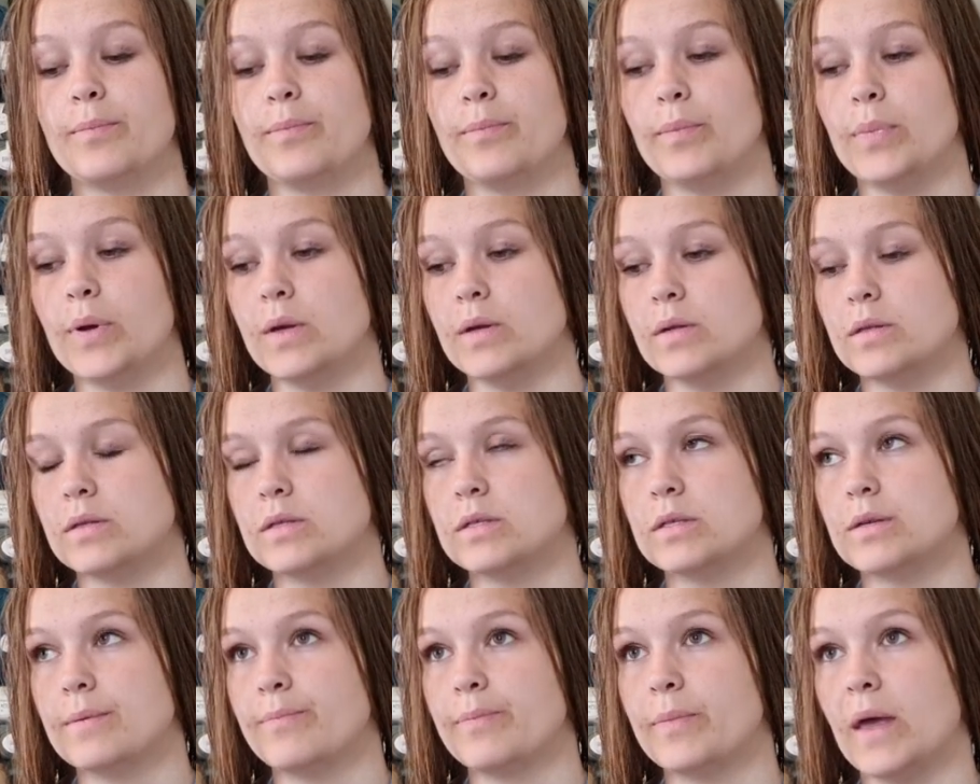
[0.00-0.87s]

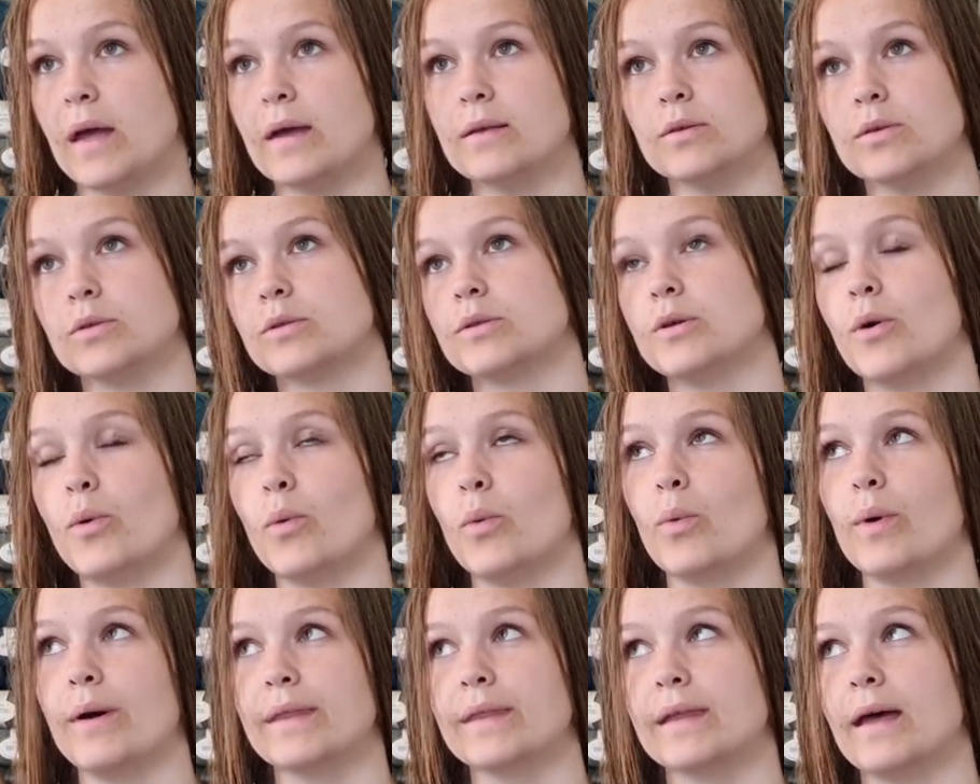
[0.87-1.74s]
but I don't know
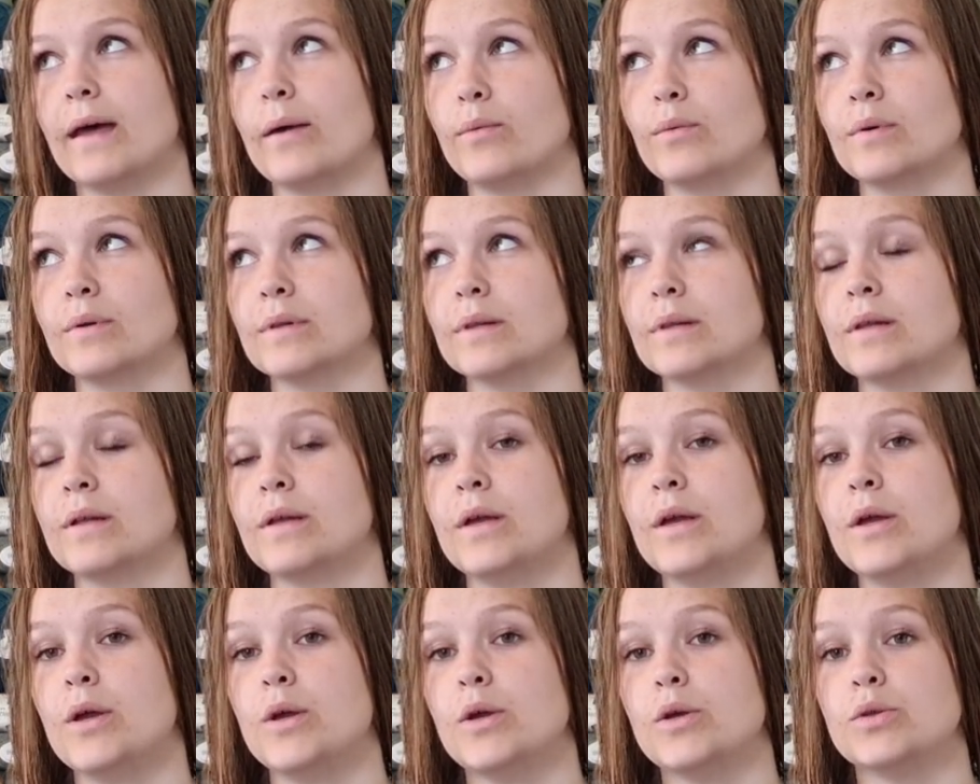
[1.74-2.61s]
when I will
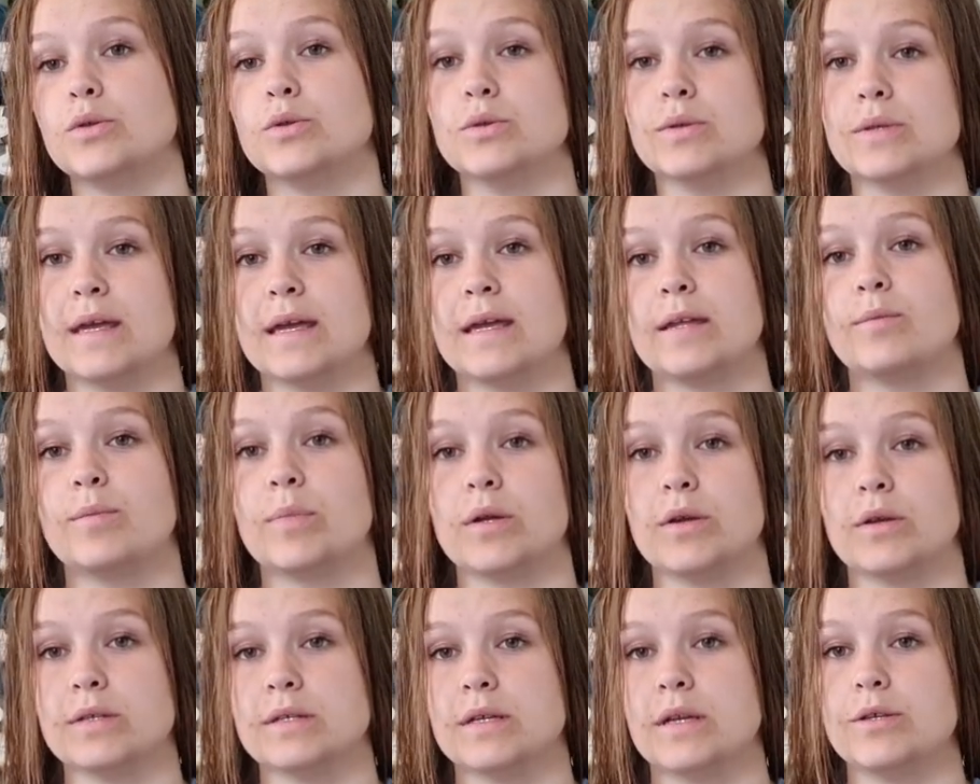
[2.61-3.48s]
do that
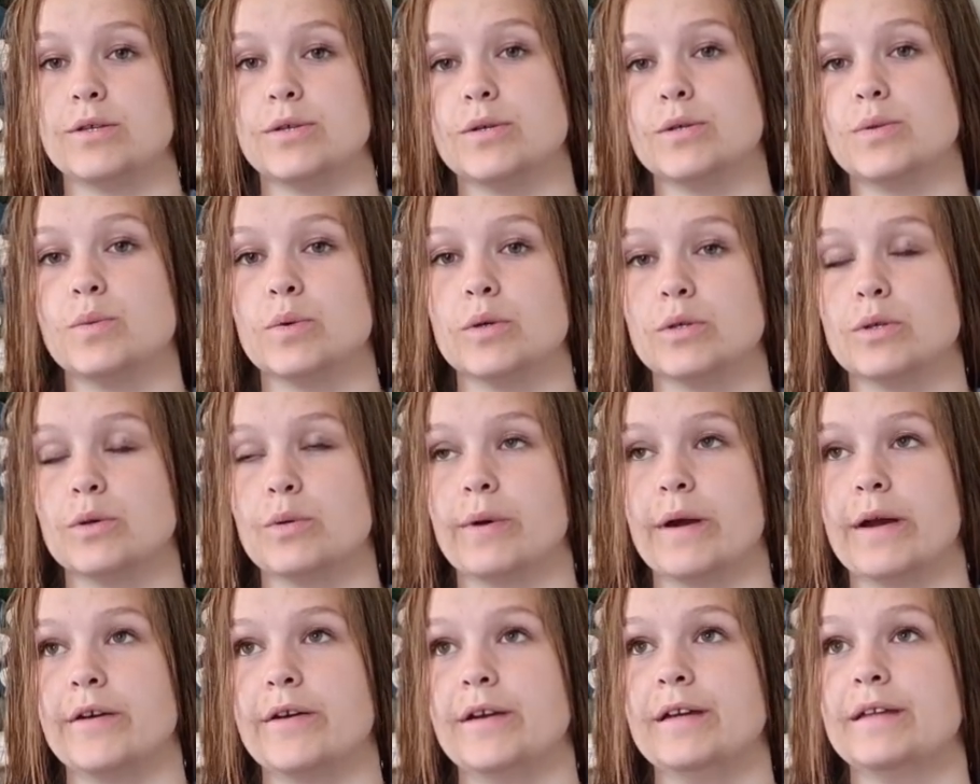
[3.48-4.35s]
because I just want to
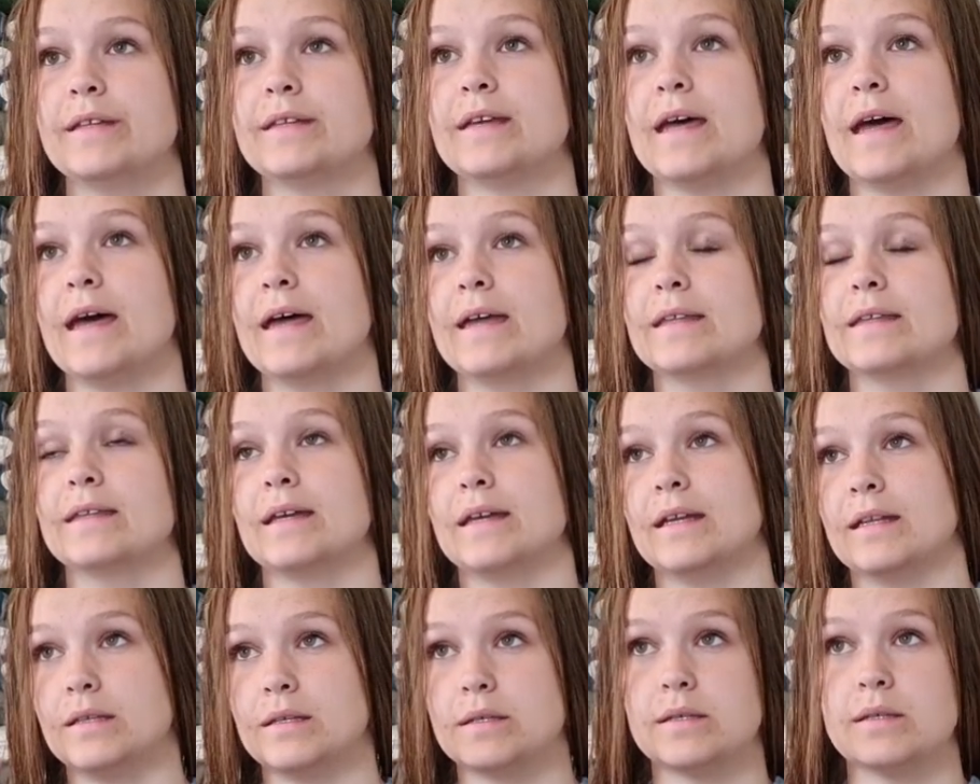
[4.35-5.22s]
wear it and
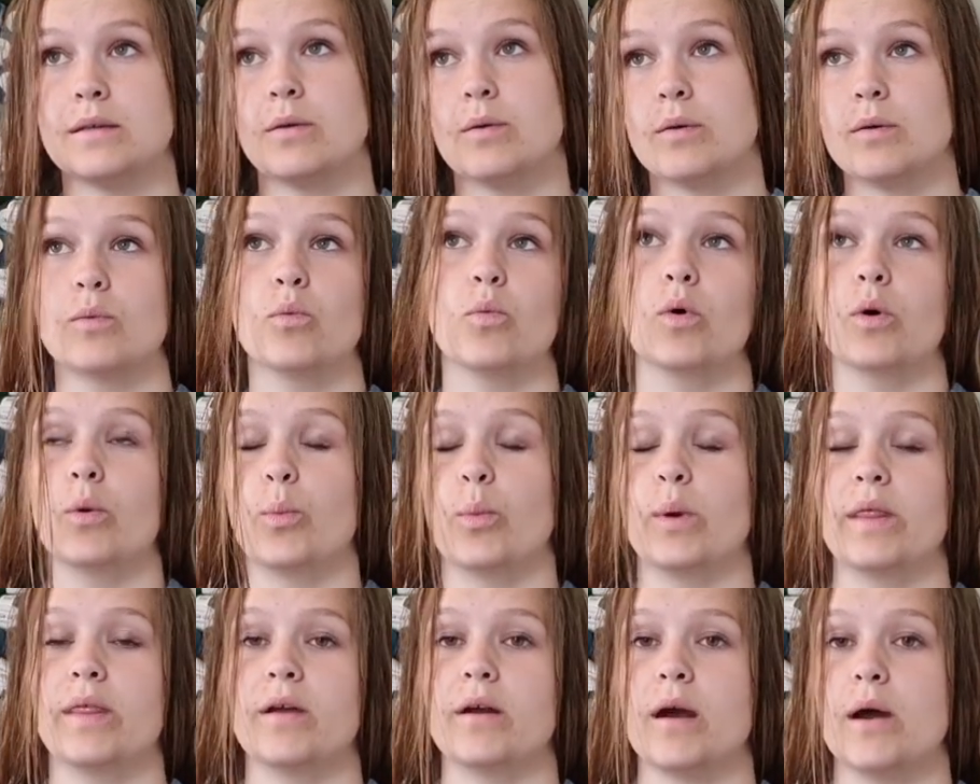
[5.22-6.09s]
it's warm
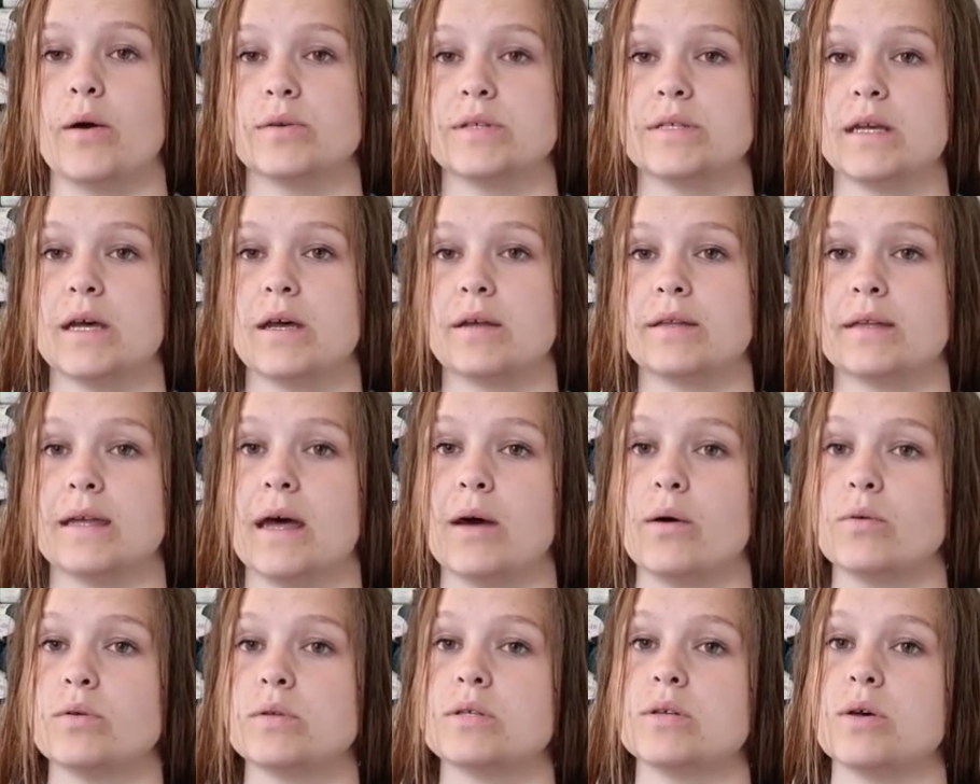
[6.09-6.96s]
weather outside
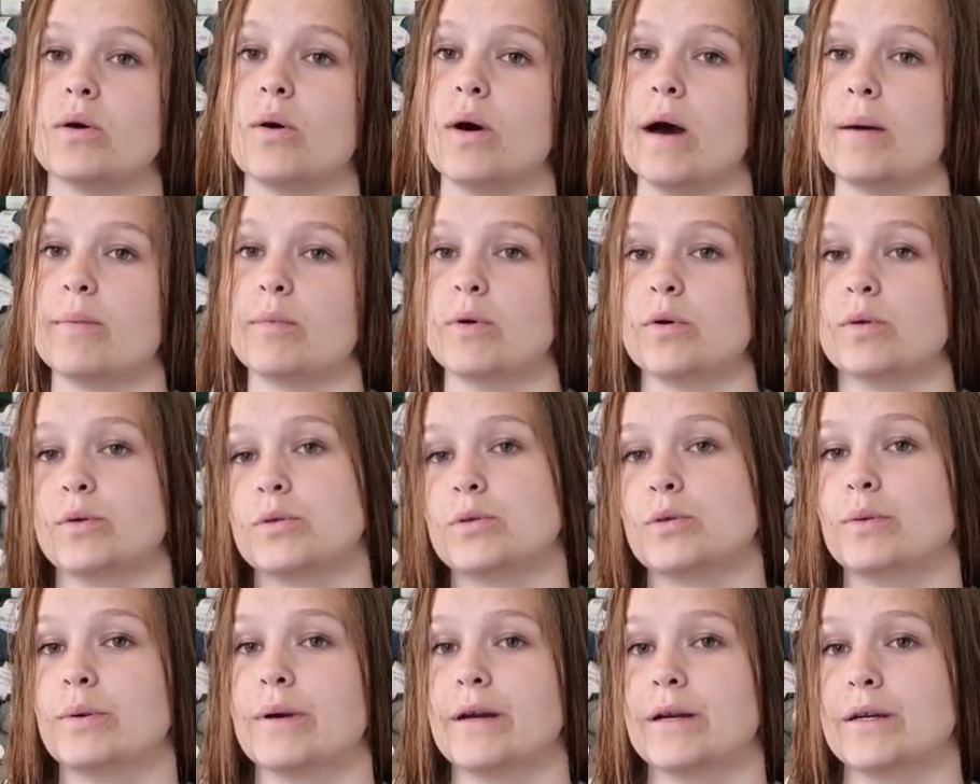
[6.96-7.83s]
now so I'm going
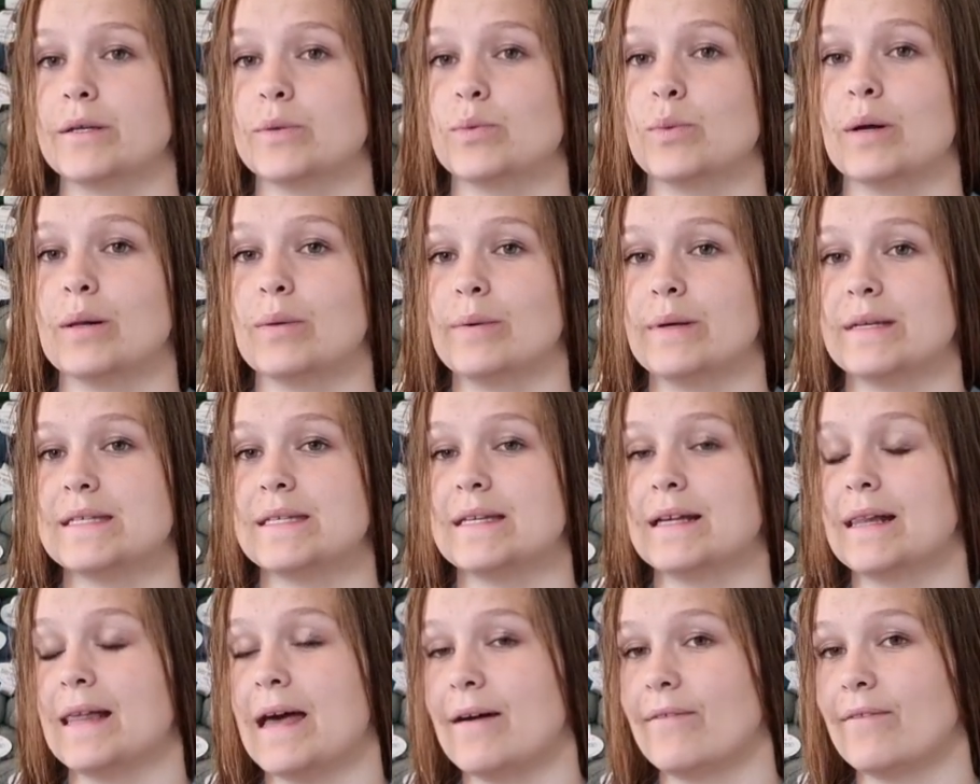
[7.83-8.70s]
to wear it while we
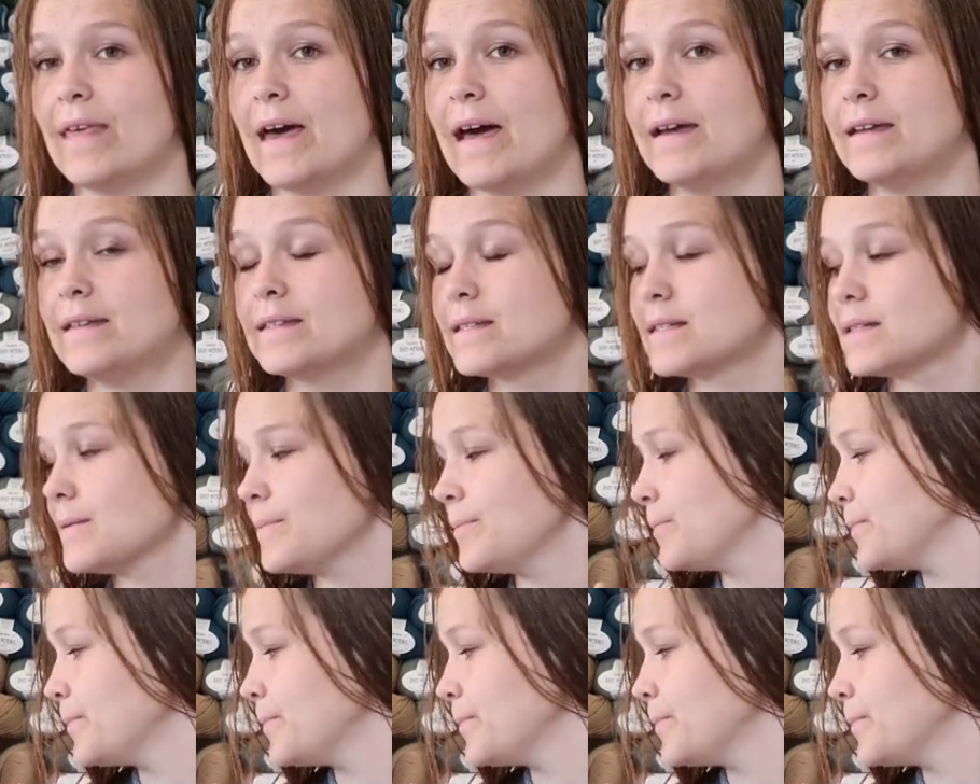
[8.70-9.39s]
still have that